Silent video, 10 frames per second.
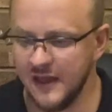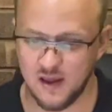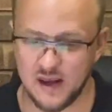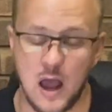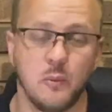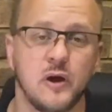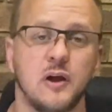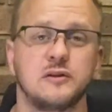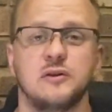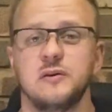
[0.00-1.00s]
And how we're
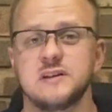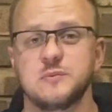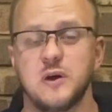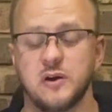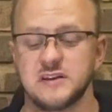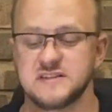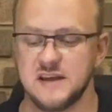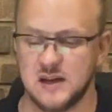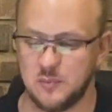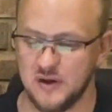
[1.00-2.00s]
going to do this, we're going to
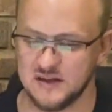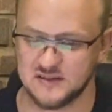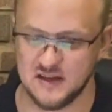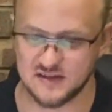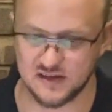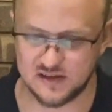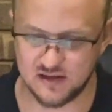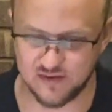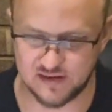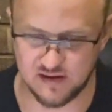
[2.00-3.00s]
set up a
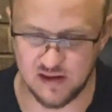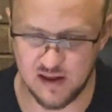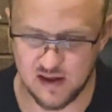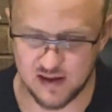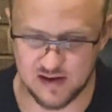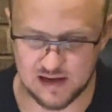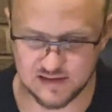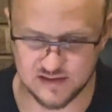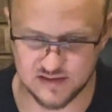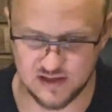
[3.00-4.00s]
sensitivity
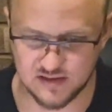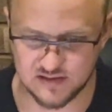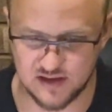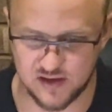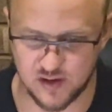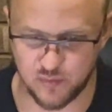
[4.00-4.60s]
analysis inside our